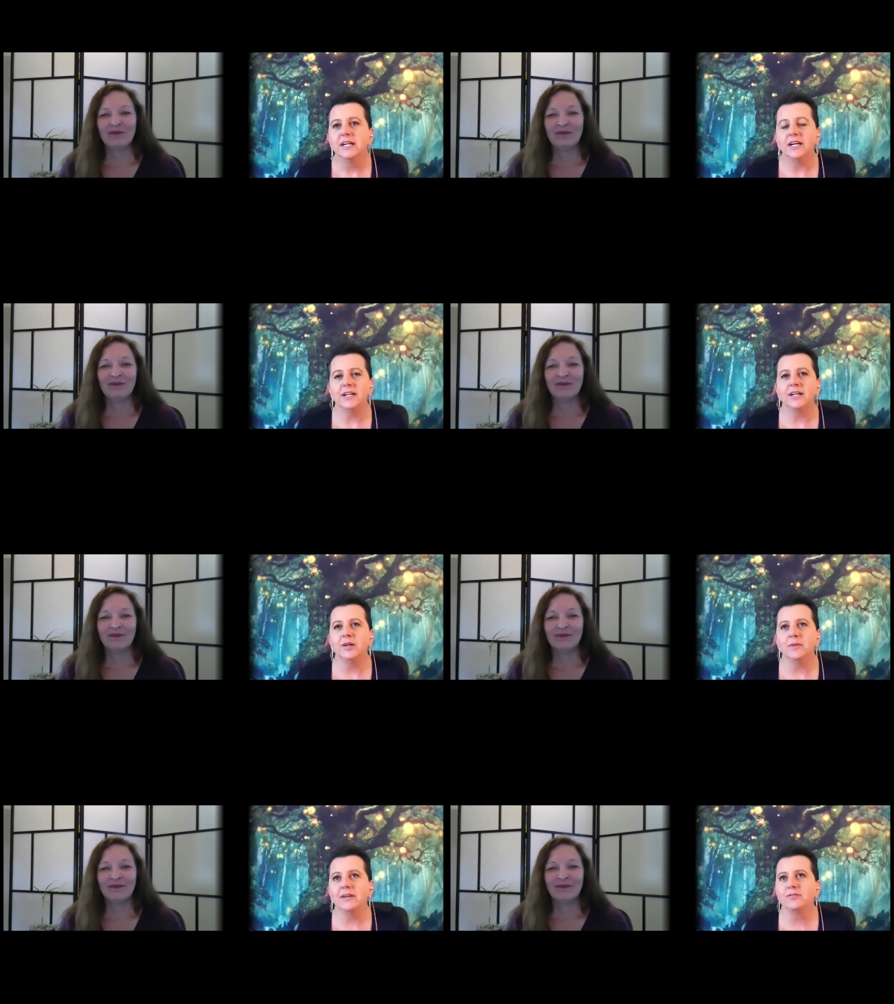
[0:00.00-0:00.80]

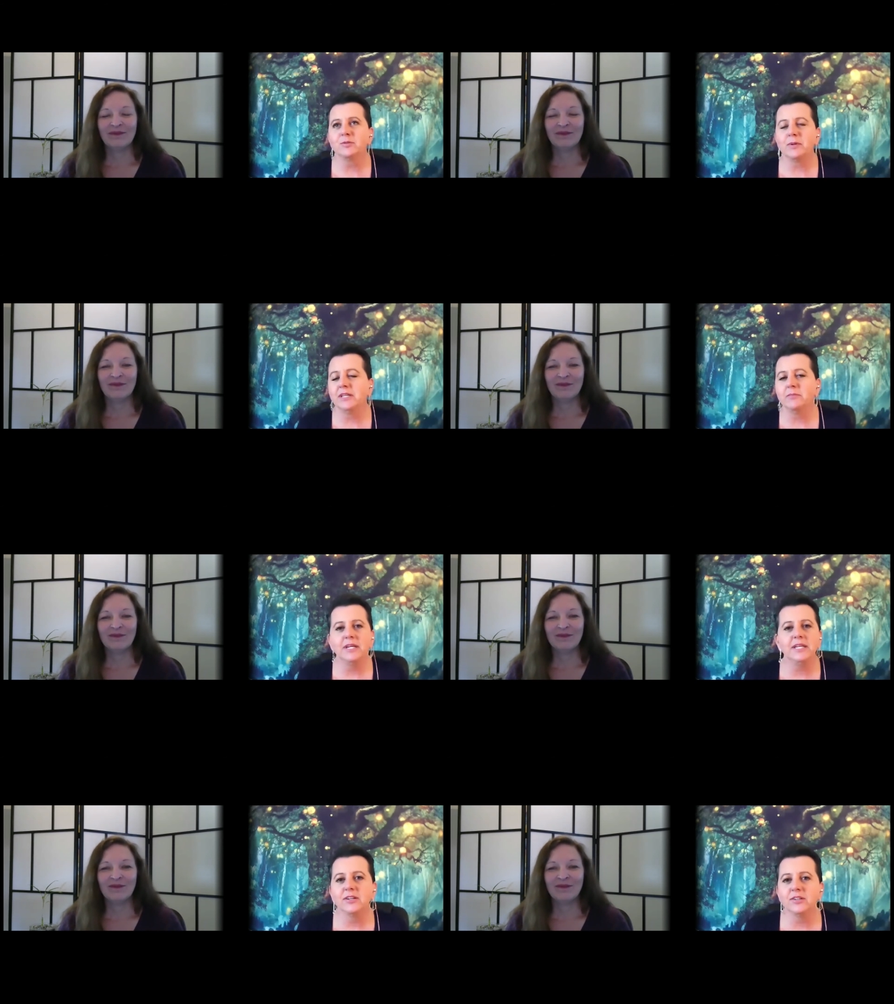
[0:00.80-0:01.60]
Speaker 1: Um, after spending
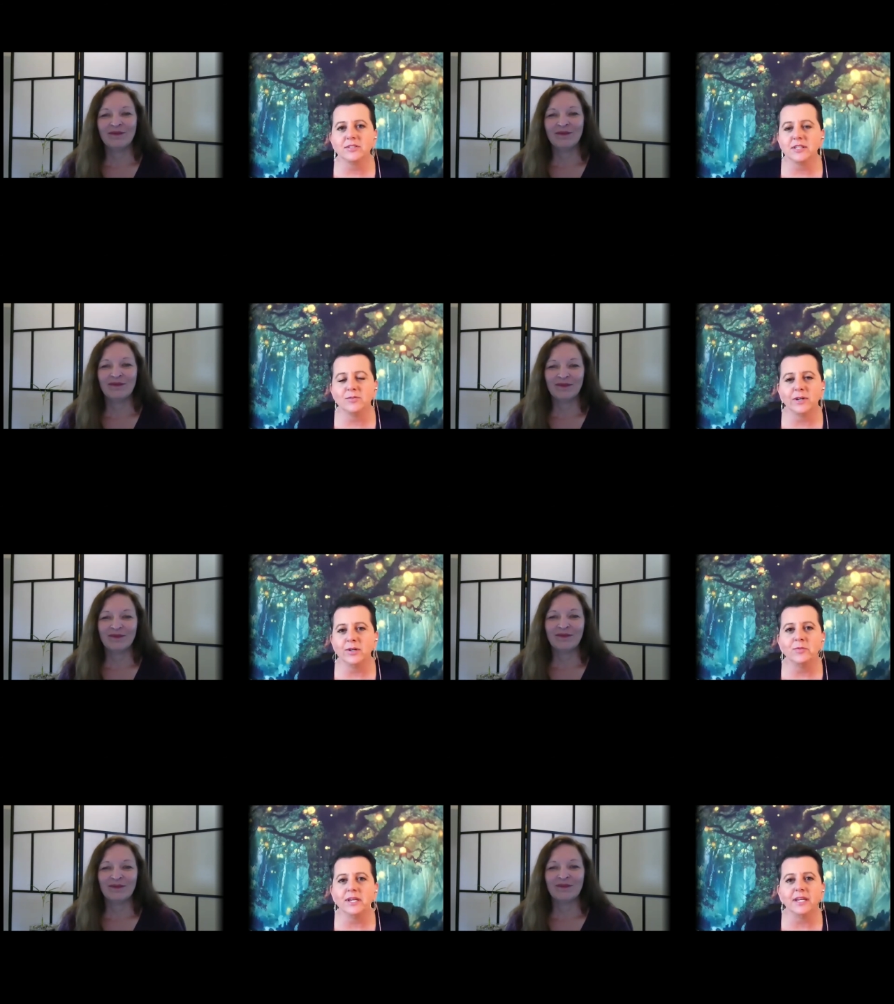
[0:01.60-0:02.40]
many years in
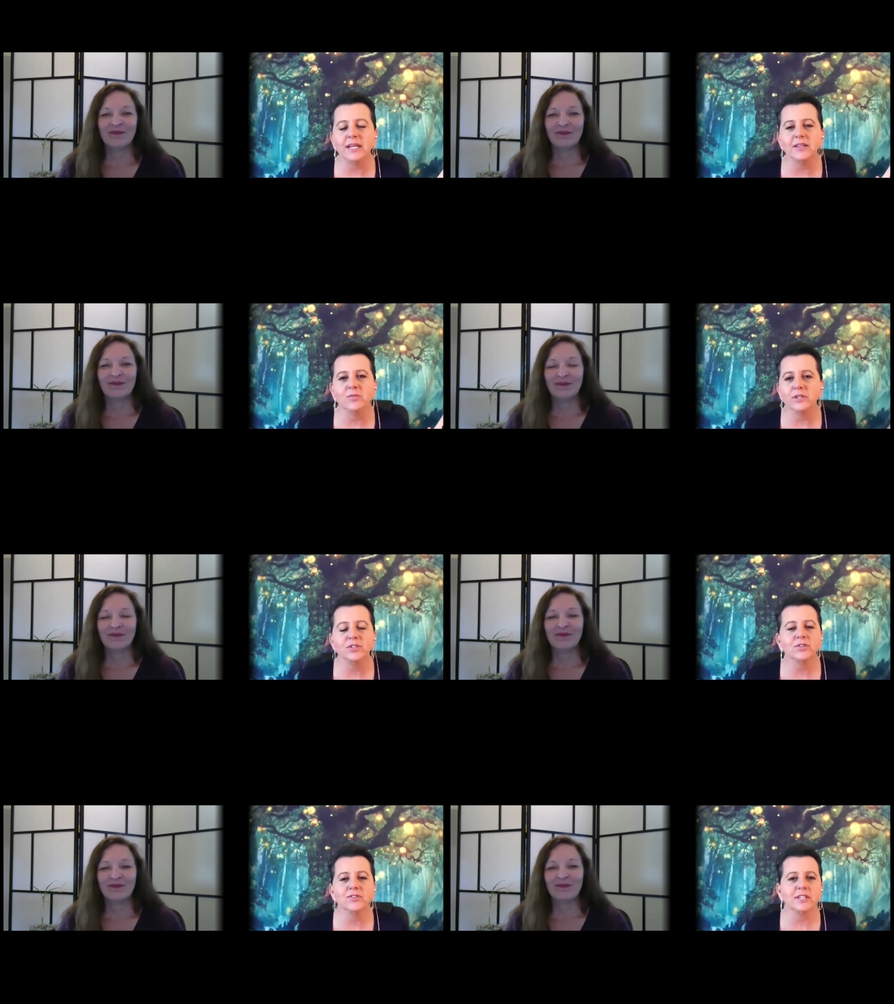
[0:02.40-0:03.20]
Wyoming and the
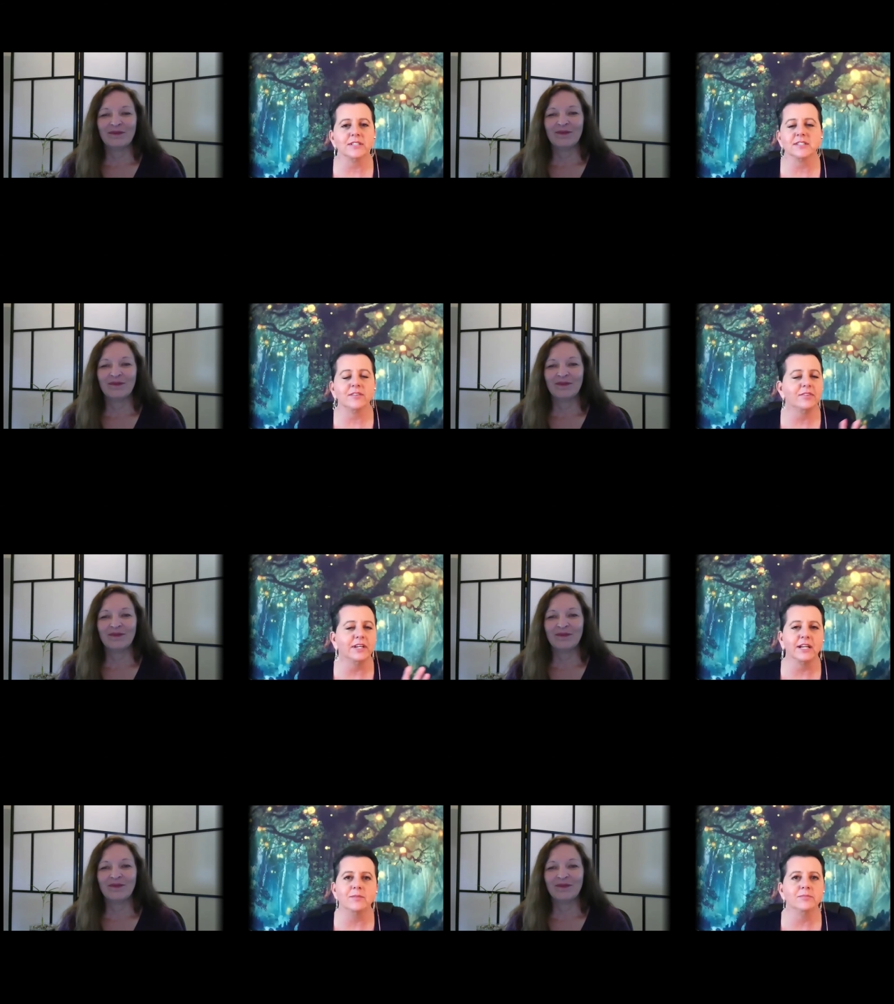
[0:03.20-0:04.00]
winters and stuff,
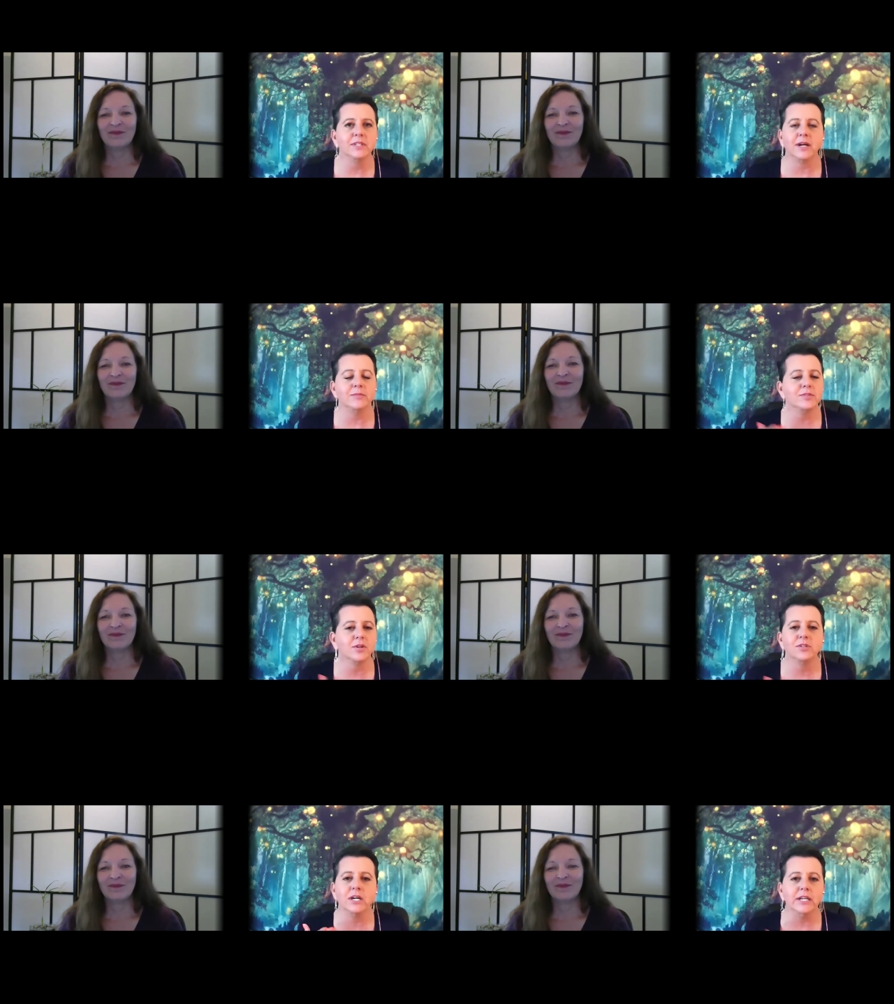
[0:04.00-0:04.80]
like I'm I'm
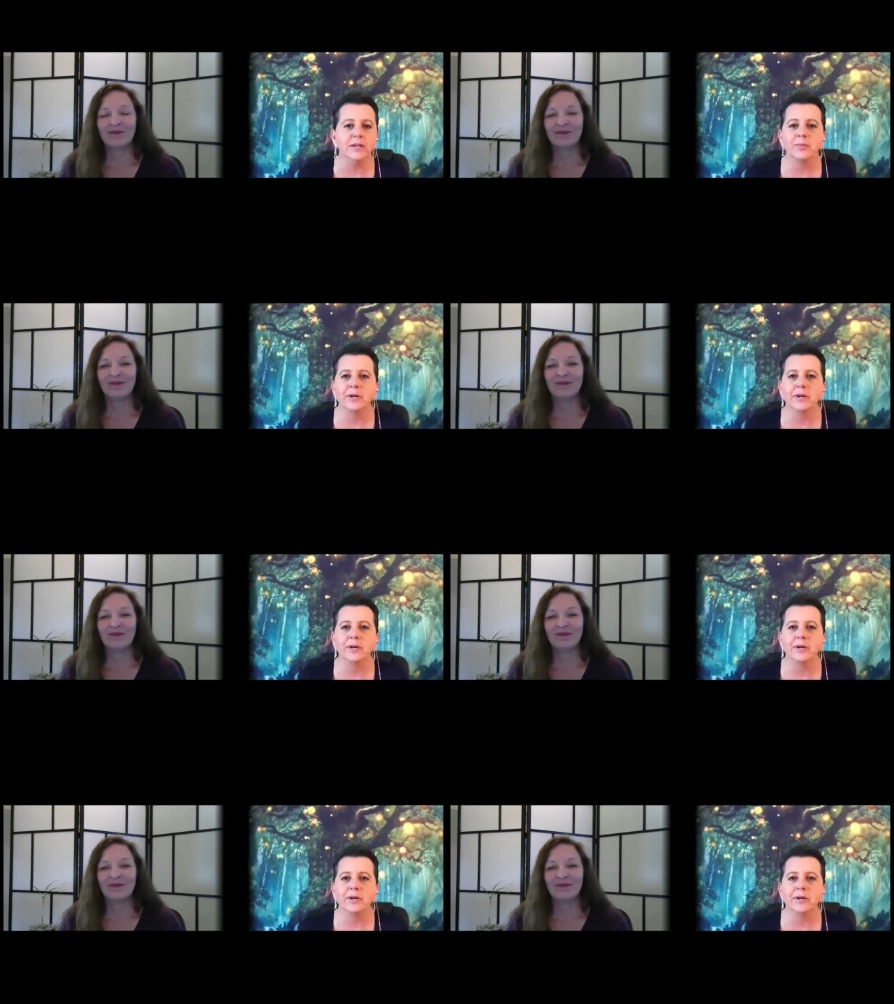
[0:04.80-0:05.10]
so done.